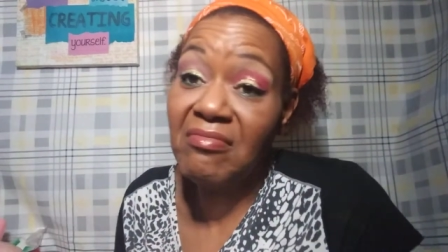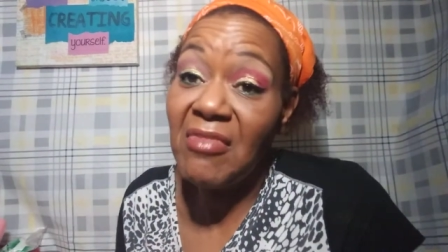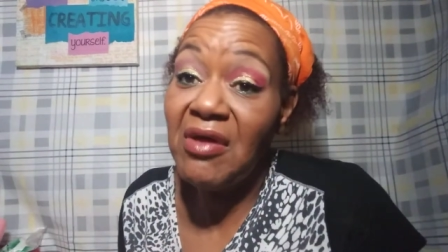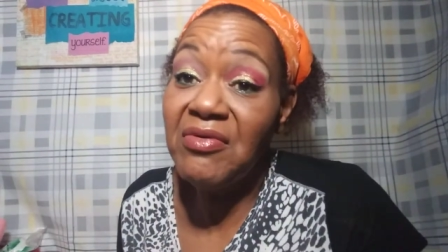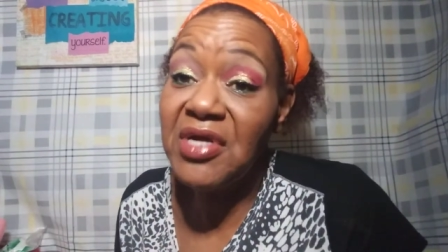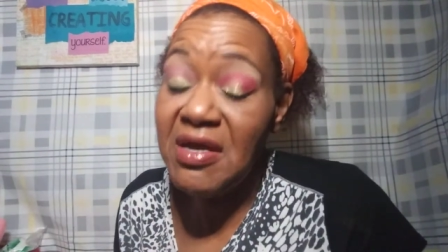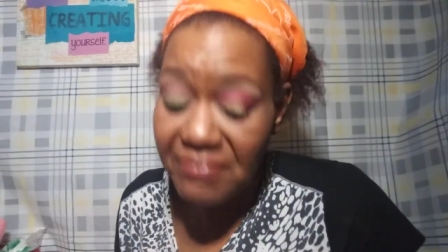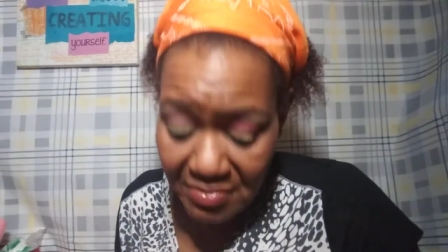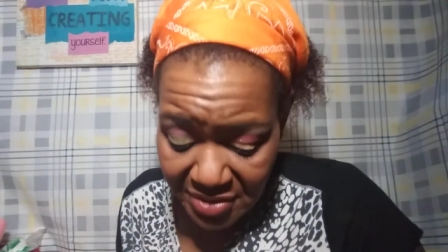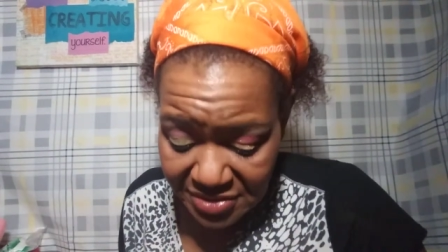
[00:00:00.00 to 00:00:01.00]
I don't know where it came
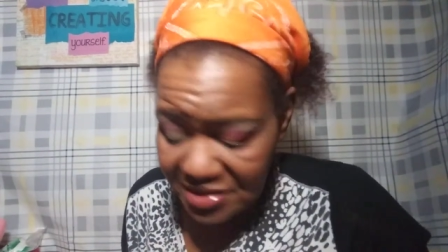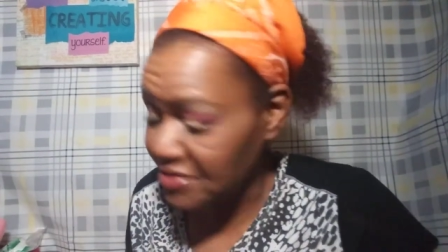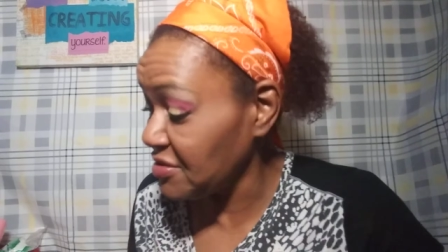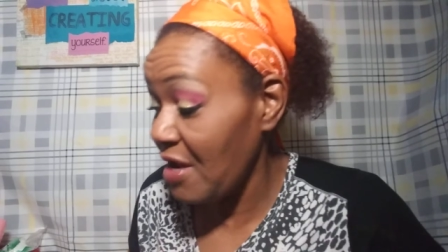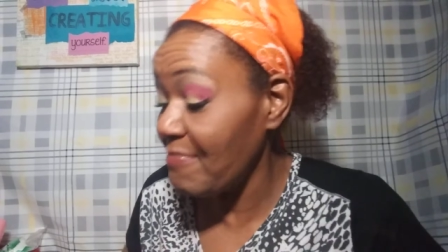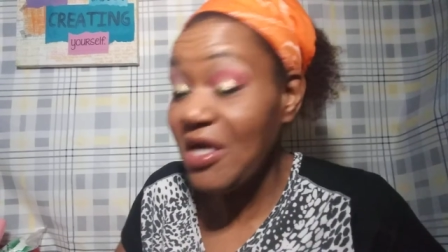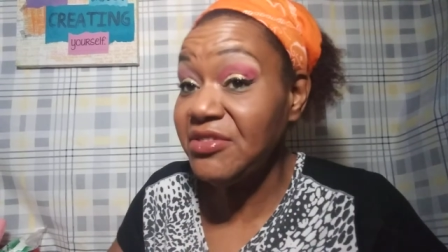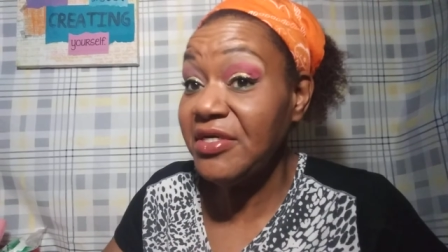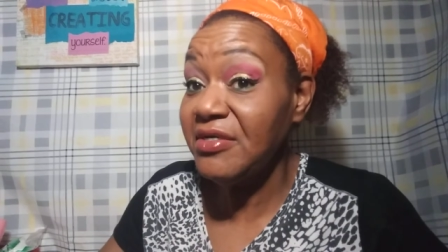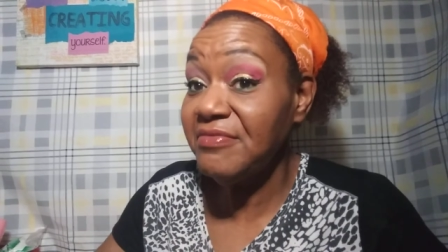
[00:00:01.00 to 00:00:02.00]
from, but it's, it's not
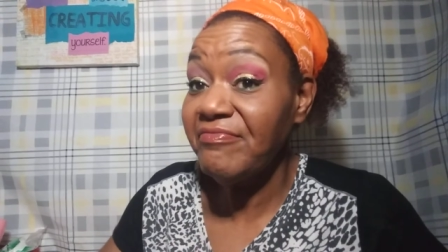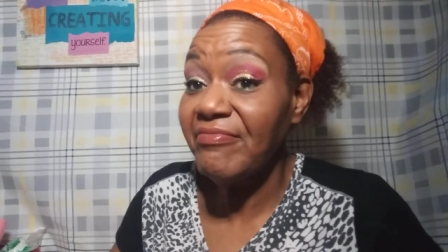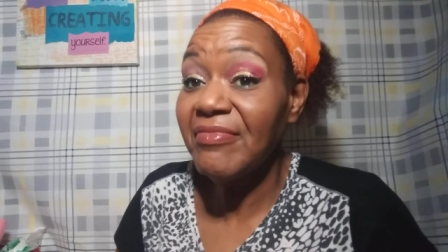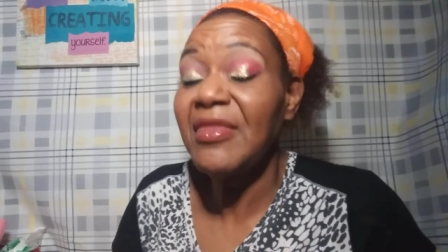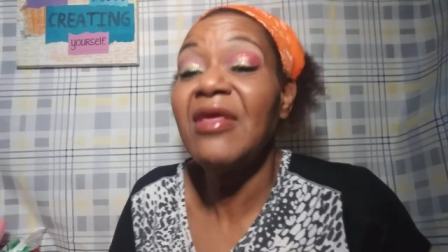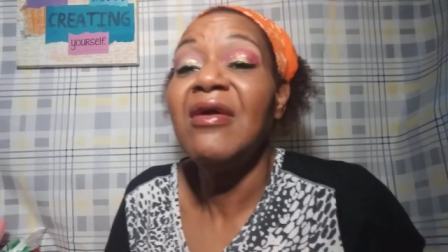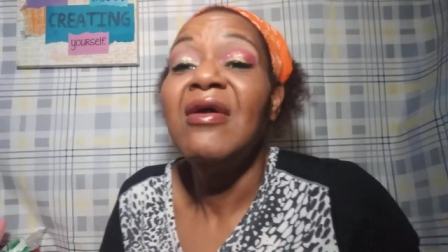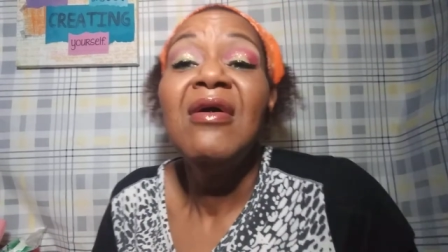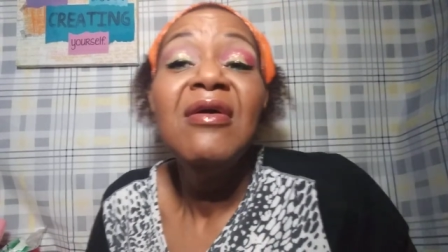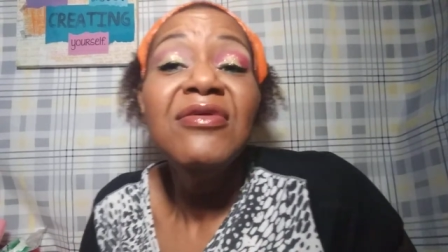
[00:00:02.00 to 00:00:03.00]
melting.
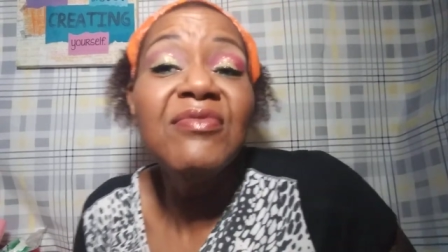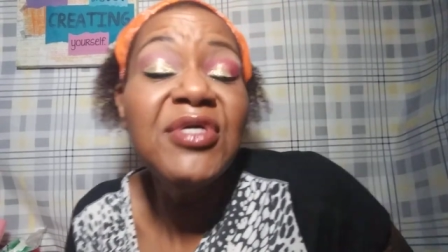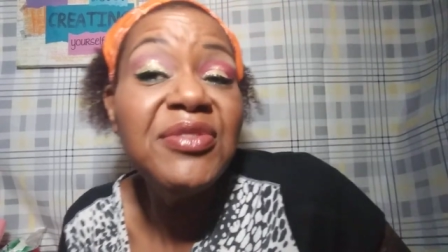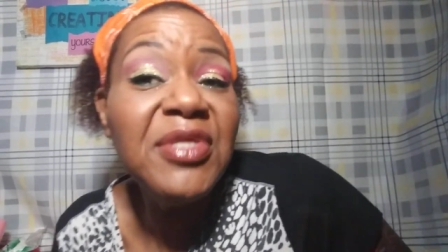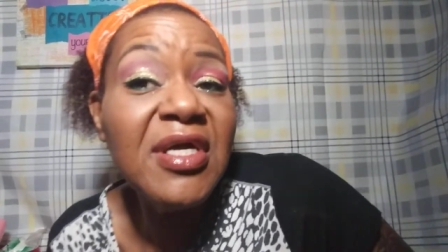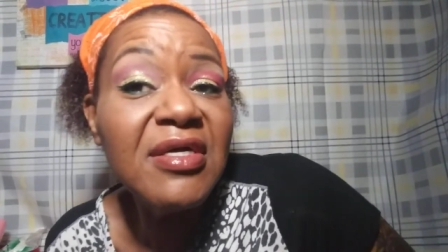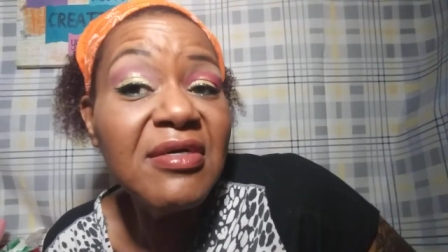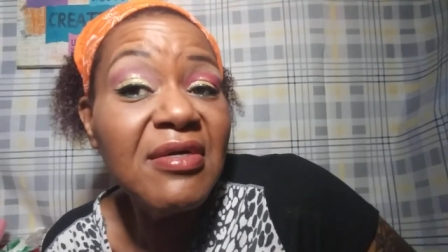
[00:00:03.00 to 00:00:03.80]
So what do you think?